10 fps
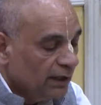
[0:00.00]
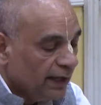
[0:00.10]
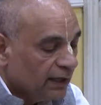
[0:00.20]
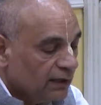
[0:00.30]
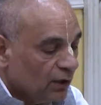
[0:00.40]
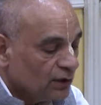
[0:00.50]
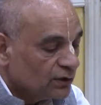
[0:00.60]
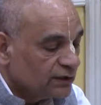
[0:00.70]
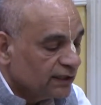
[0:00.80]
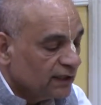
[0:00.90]
And it also
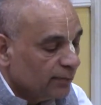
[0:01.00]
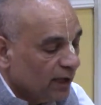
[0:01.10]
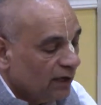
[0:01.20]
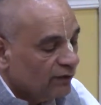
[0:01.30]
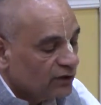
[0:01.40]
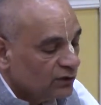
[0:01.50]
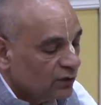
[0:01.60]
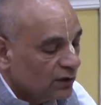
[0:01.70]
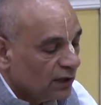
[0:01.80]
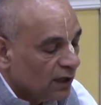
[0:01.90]
says that Mahavishnu,
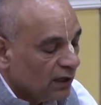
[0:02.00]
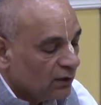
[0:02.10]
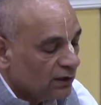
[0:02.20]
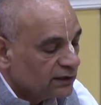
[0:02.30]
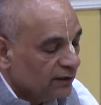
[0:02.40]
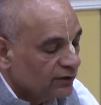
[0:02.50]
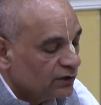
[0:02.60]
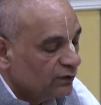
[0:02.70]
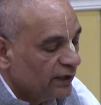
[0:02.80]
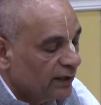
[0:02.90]
or the Karanodakashayi
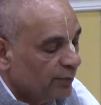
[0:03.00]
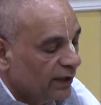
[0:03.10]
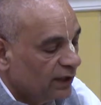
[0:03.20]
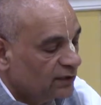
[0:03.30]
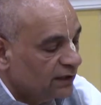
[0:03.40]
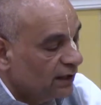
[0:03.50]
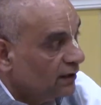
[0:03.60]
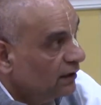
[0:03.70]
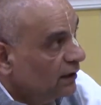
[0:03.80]
Vishnu, when he breathes in,